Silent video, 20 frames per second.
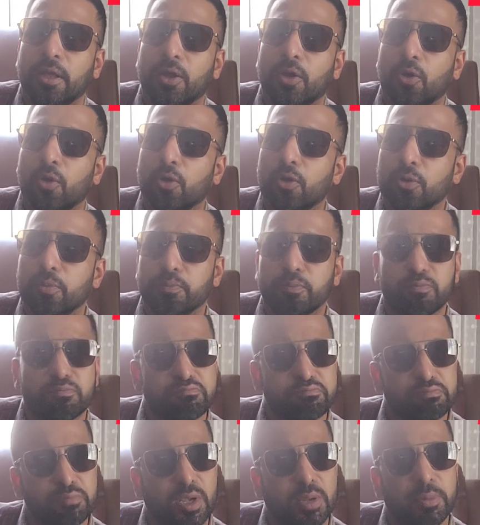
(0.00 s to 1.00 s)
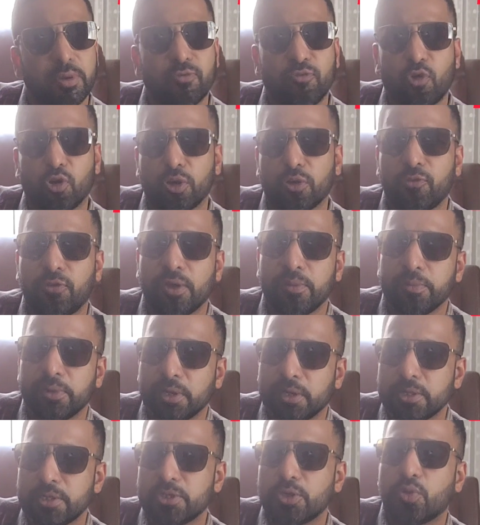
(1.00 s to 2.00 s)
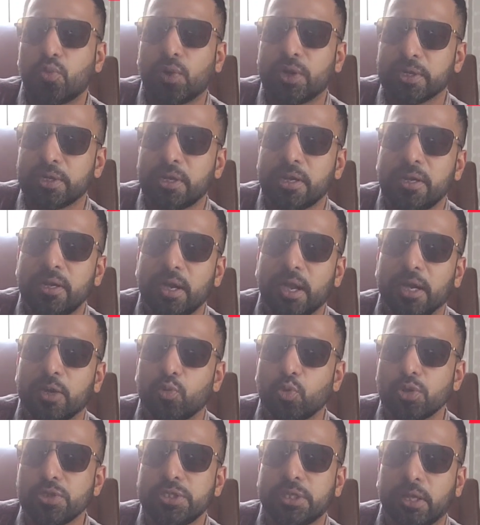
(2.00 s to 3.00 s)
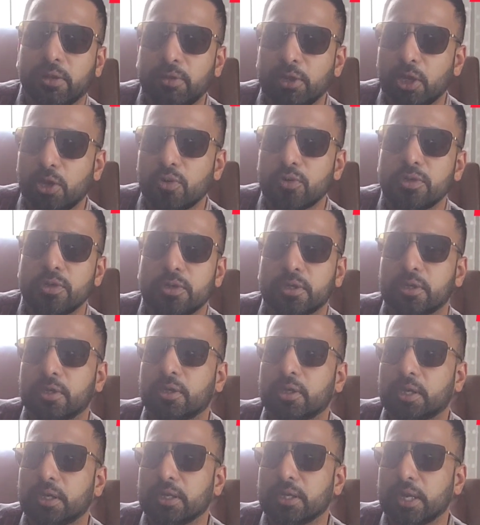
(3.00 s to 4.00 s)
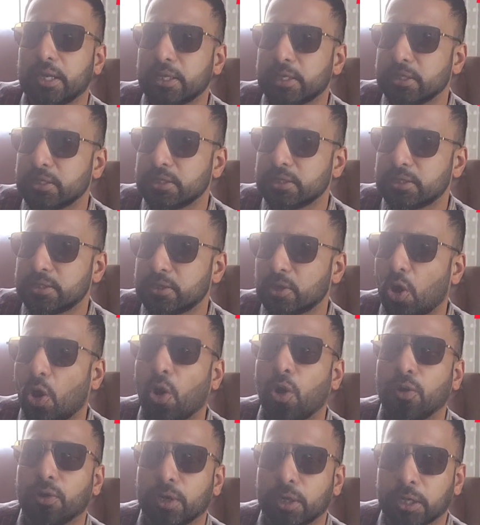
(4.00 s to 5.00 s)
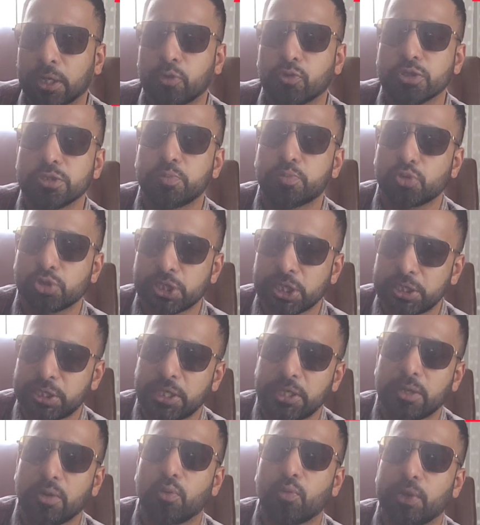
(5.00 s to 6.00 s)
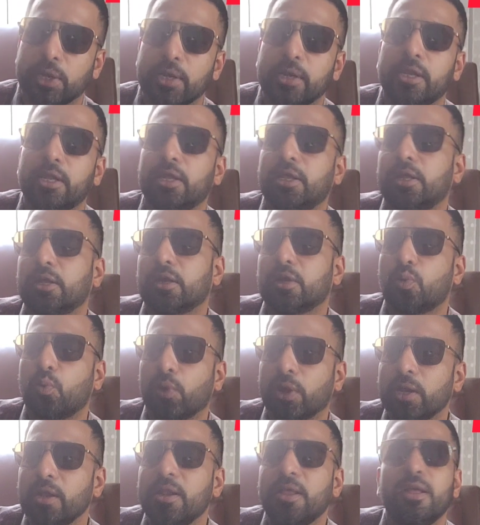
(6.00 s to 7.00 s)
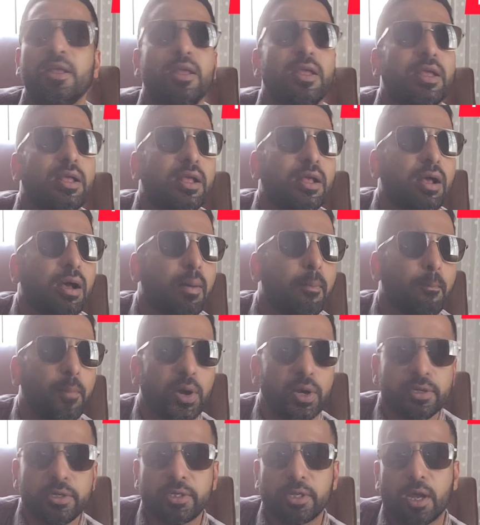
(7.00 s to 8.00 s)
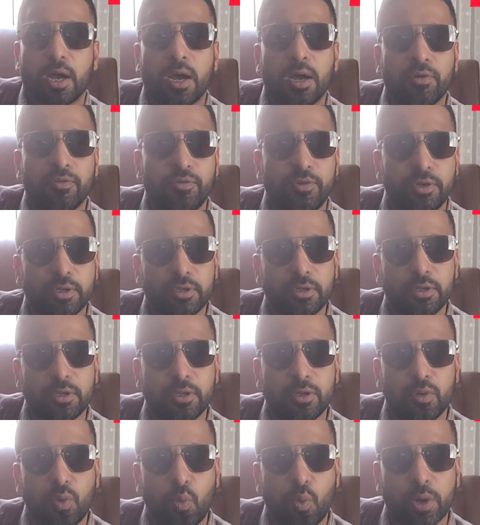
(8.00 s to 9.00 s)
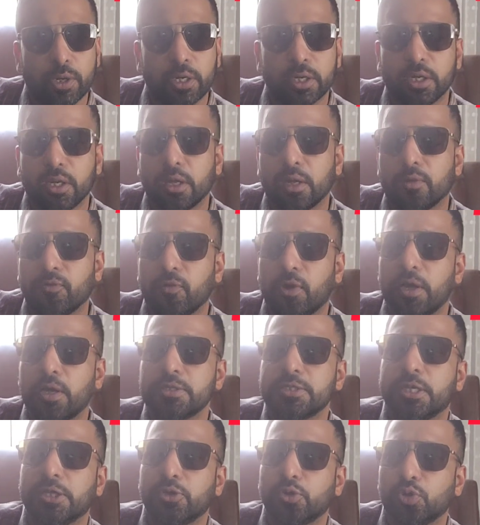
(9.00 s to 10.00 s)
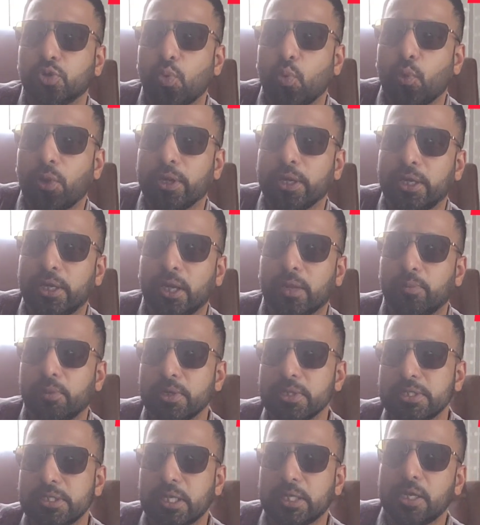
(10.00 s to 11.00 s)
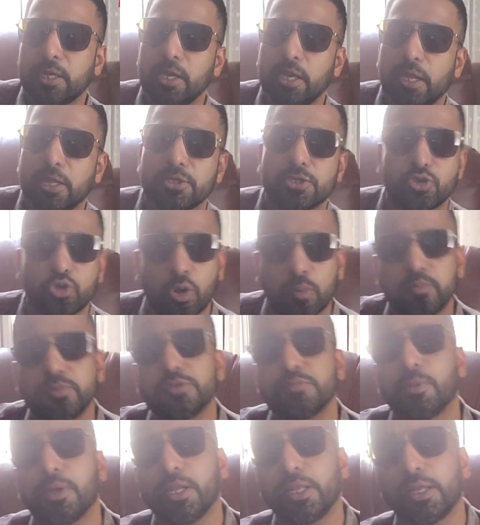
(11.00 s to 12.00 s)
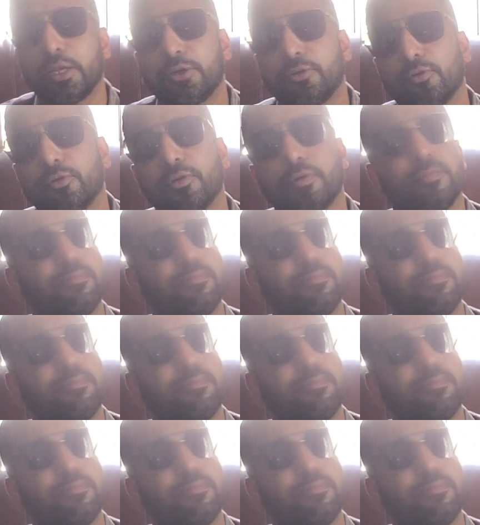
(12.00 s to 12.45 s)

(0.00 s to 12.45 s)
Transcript: or maybe 45 minutes or 1 hour, it was giving out a nice aura. It was projecting really well. But after 1.5 hours, I don't know when it happened, suddenly I stopped smelling it on